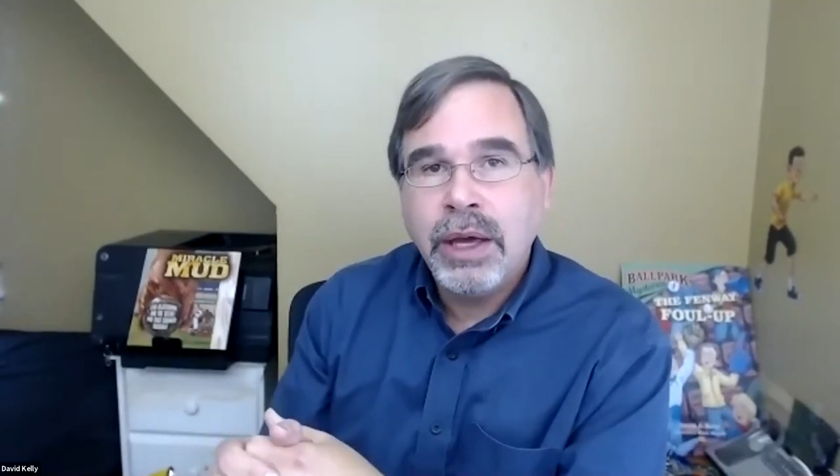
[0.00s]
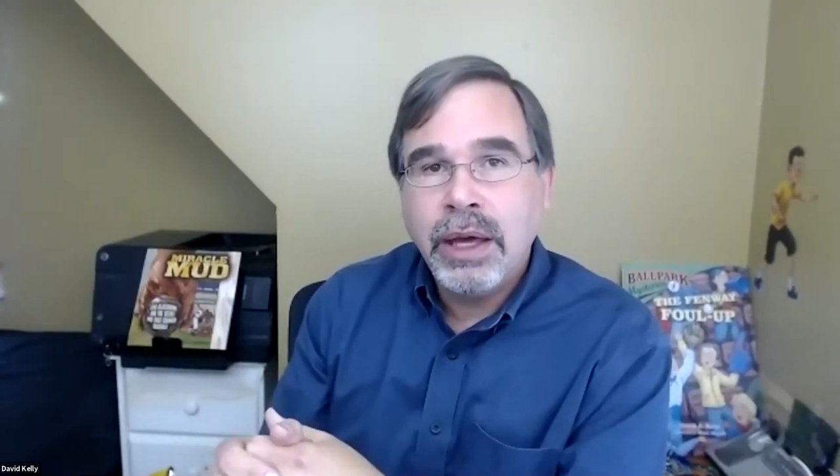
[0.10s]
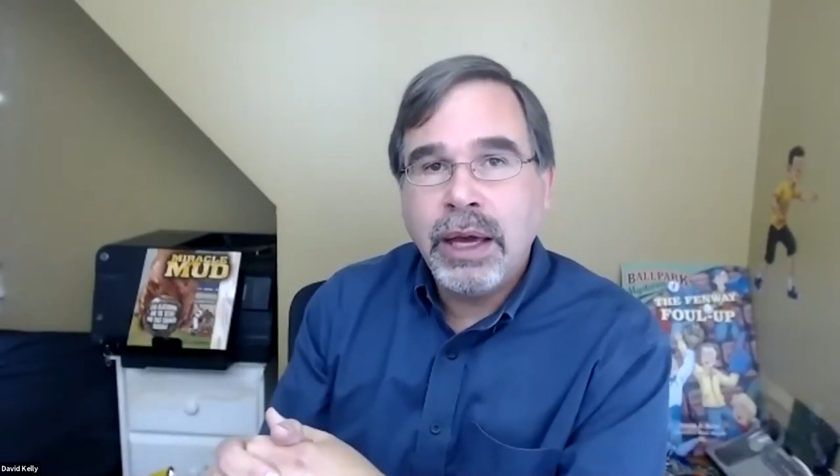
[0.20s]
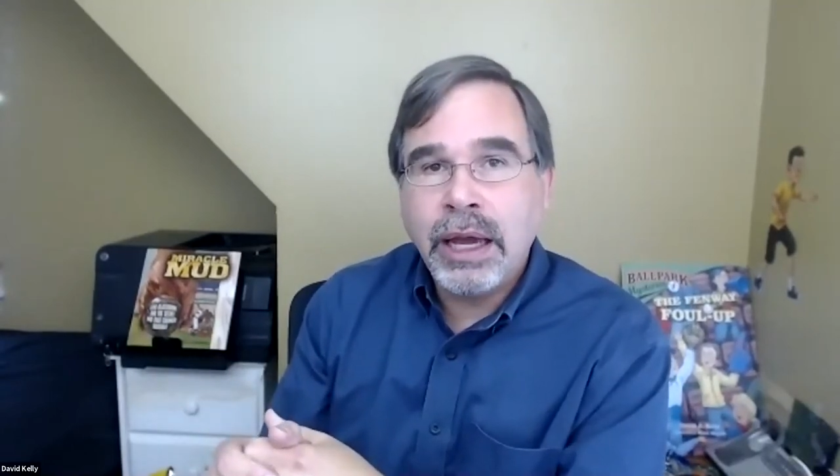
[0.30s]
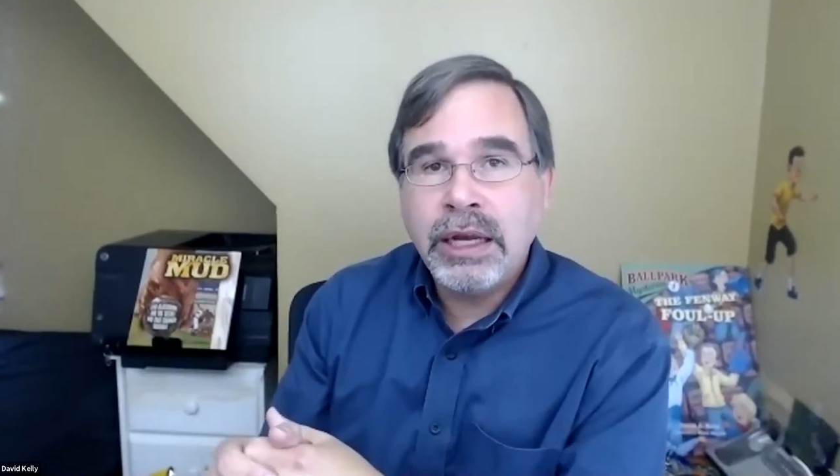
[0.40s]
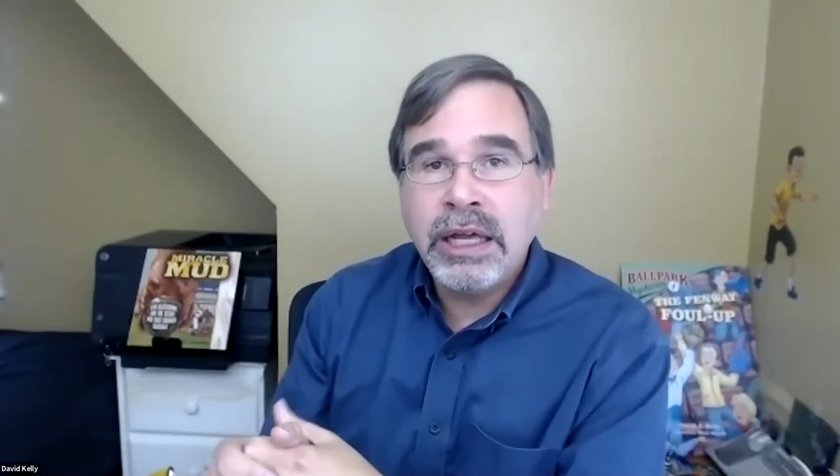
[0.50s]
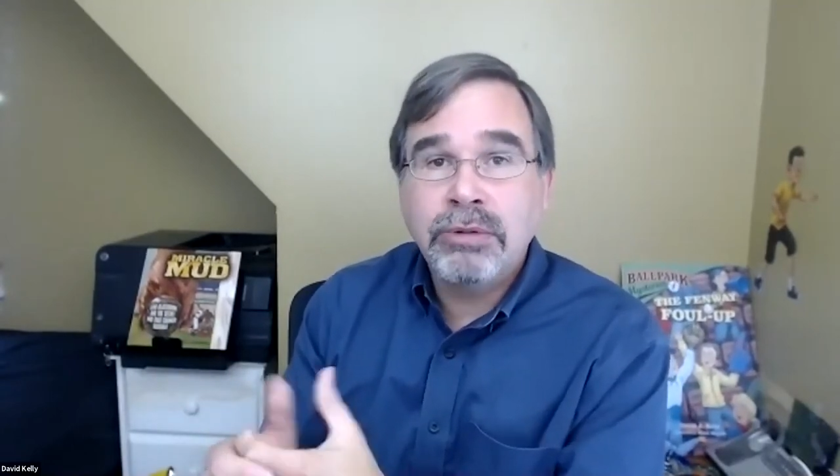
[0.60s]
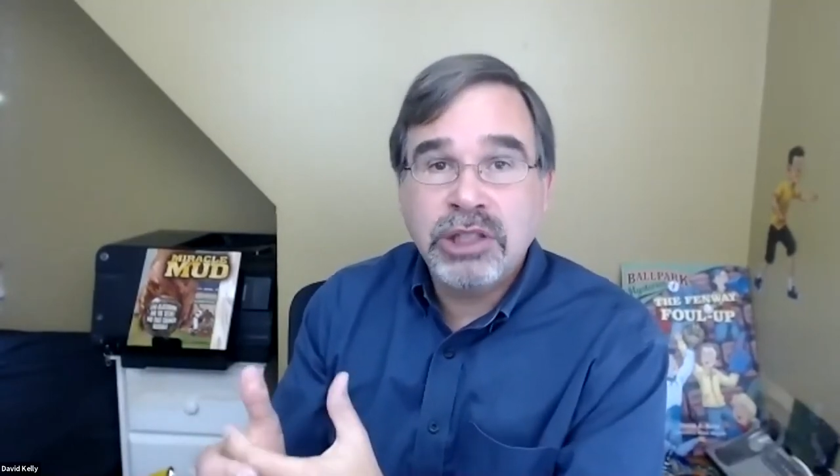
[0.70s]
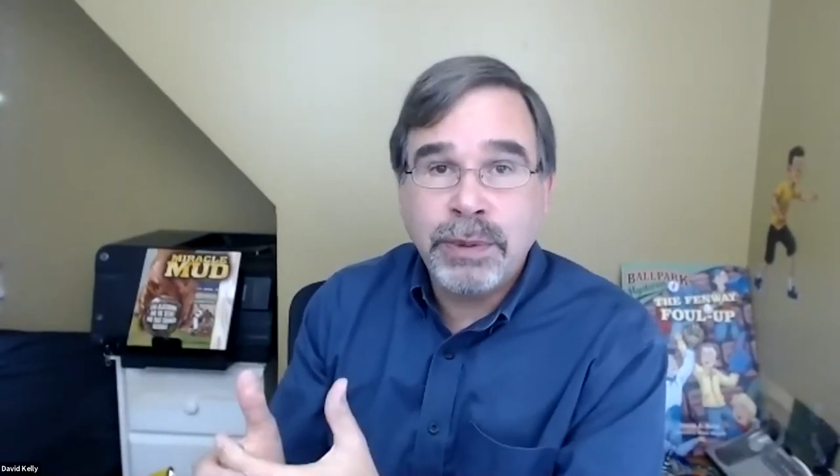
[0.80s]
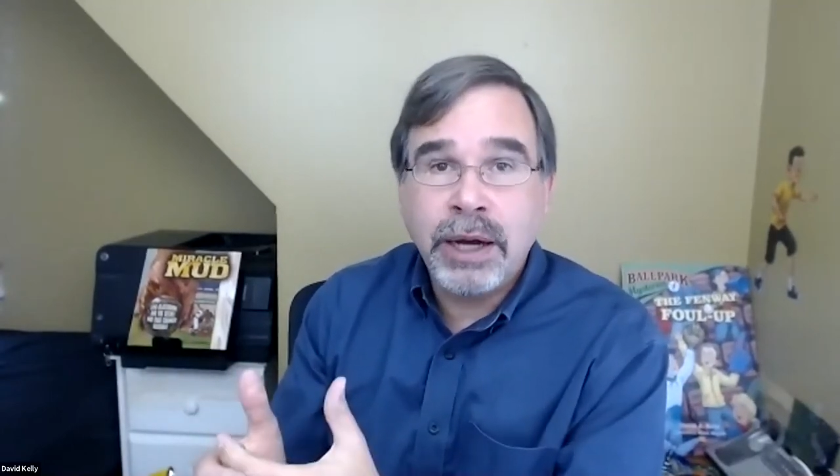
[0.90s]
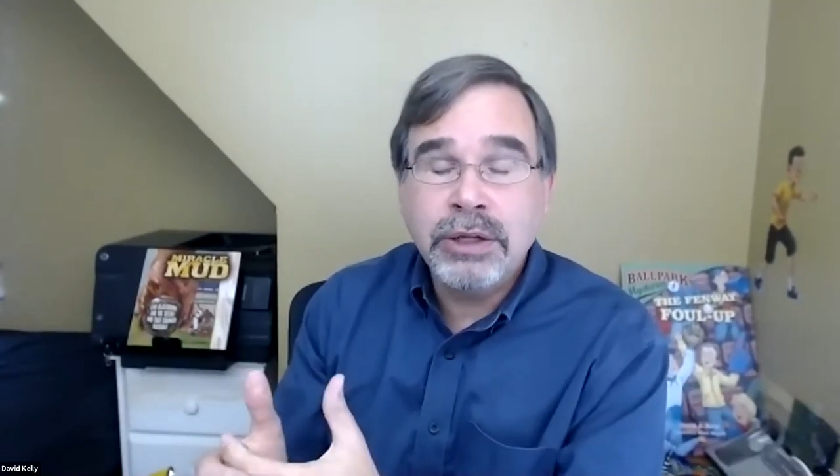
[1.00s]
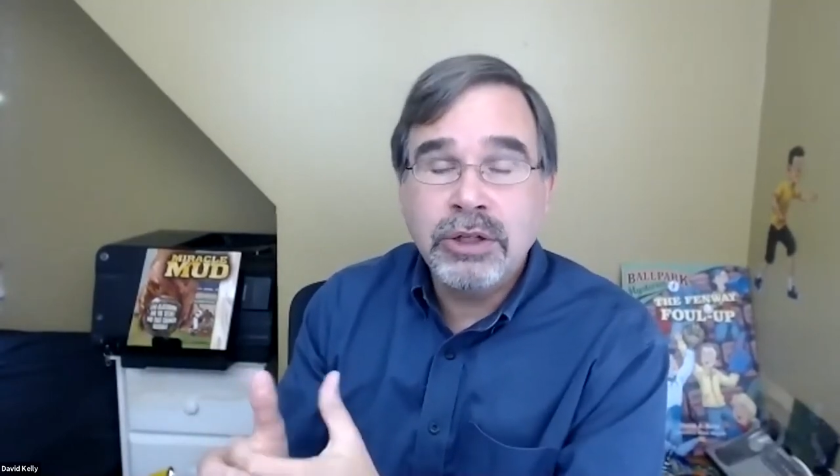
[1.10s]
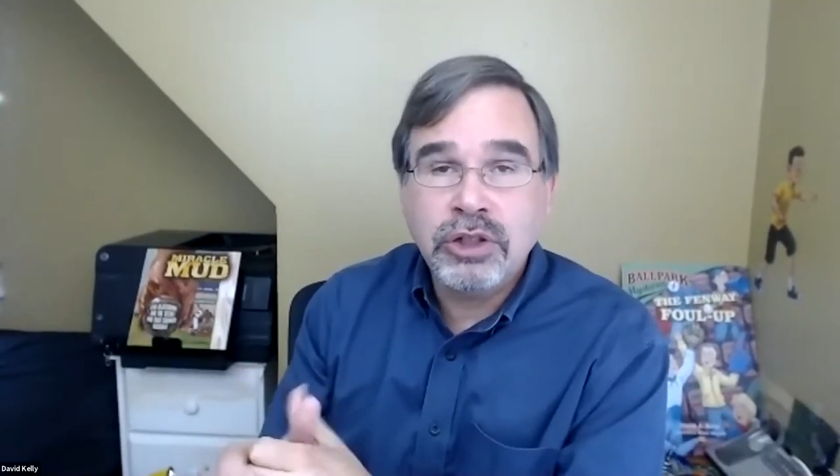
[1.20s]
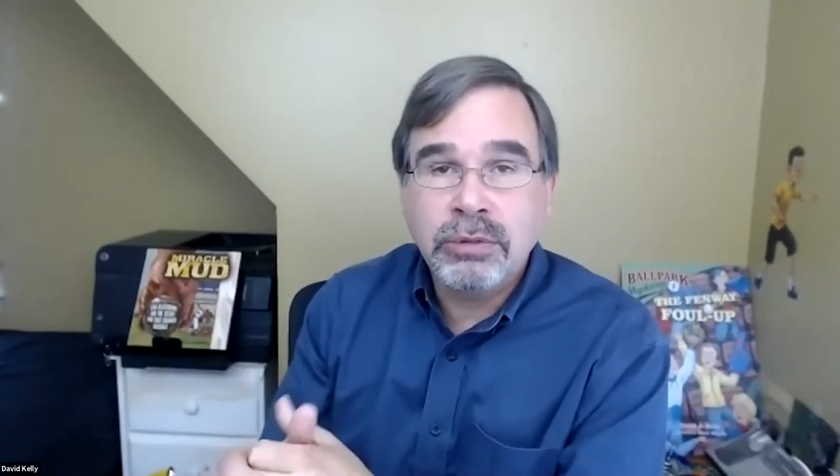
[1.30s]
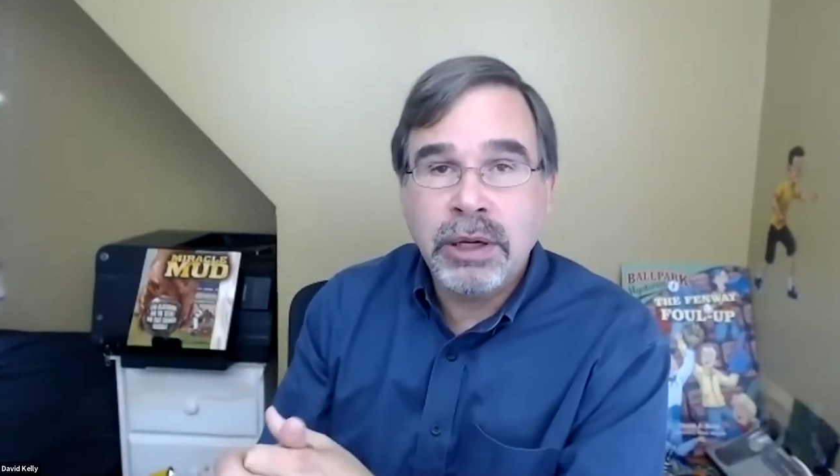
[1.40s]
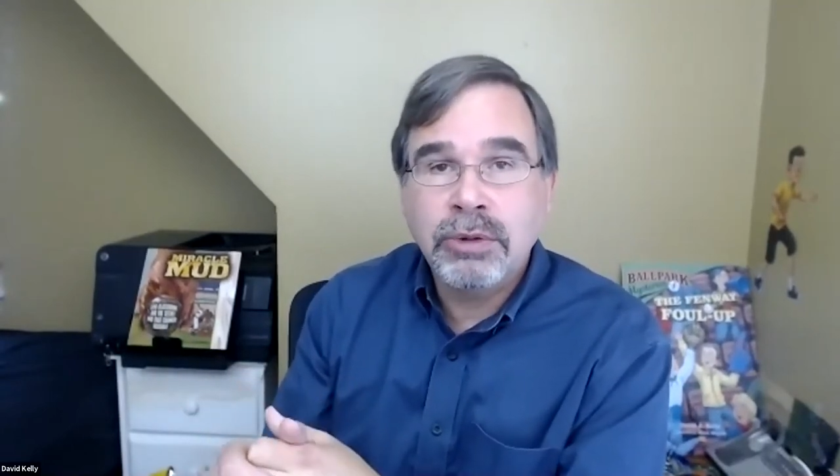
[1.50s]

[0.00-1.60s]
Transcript: And he responded to me,